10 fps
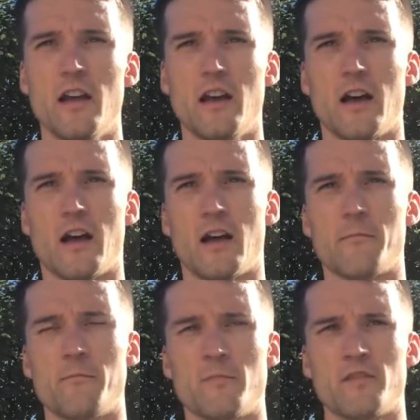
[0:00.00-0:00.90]

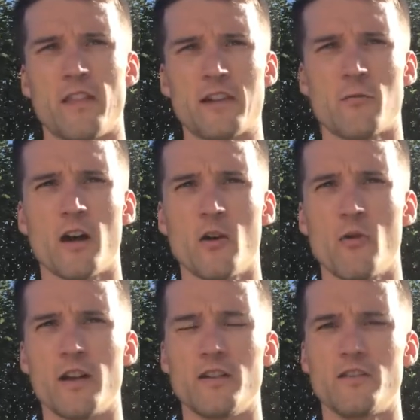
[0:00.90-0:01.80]
So that's why I
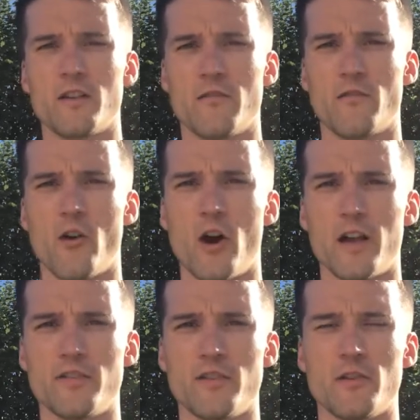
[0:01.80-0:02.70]
always
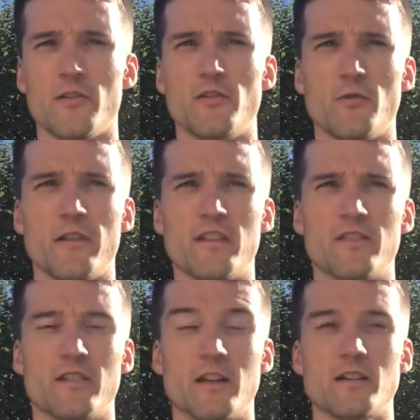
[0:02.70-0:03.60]
advise you doing this
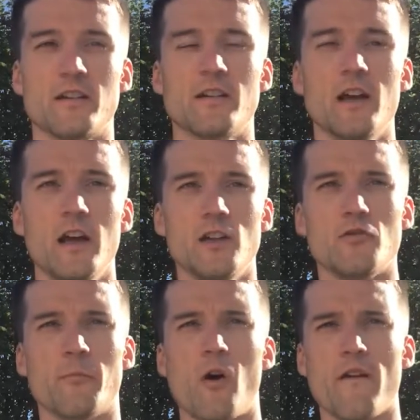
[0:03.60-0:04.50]
session, do
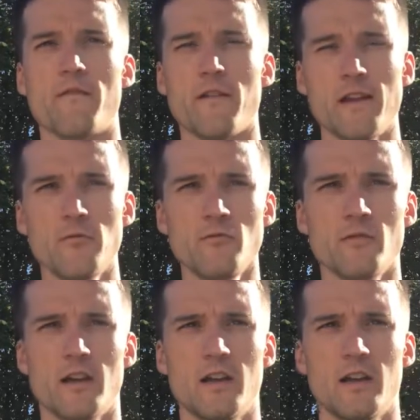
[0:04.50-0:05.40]
it by feel,
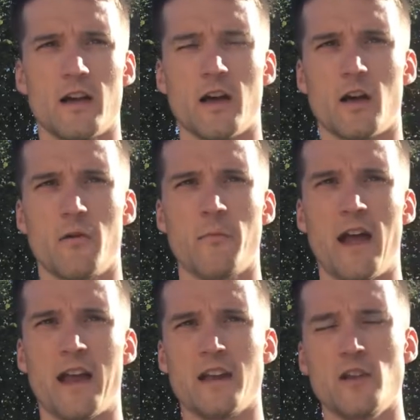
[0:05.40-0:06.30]

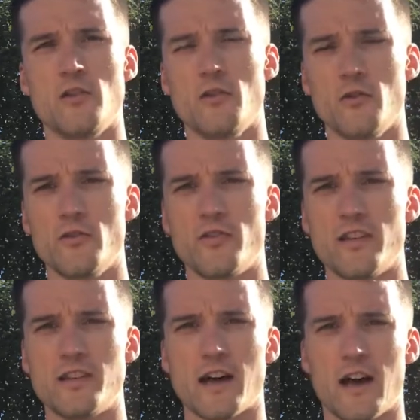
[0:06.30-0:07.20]
and use the
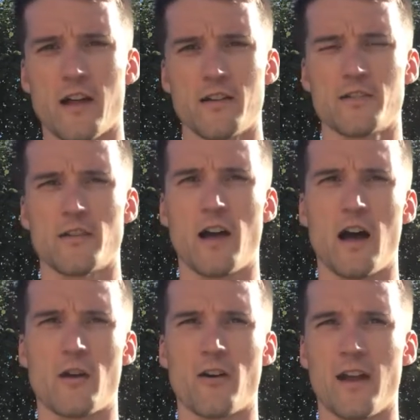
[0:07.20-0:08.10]
data, so
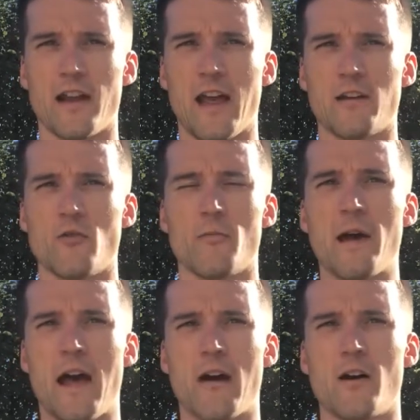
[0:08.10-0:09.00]
heart rate and or
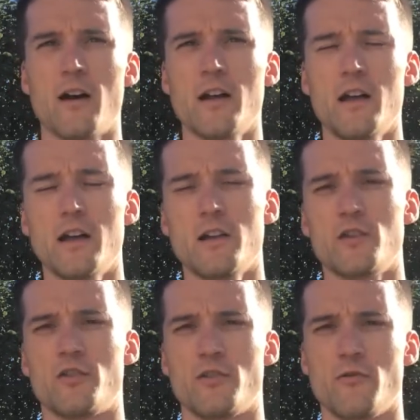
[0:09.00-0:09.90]
power,
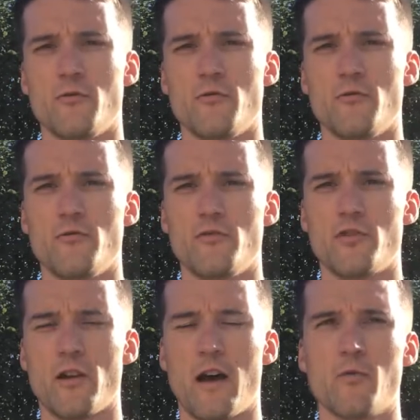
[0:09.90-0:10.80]
to
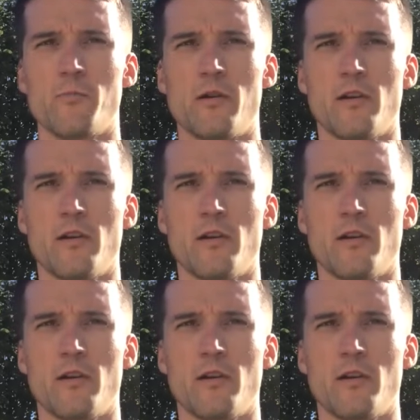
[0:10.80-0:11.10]
help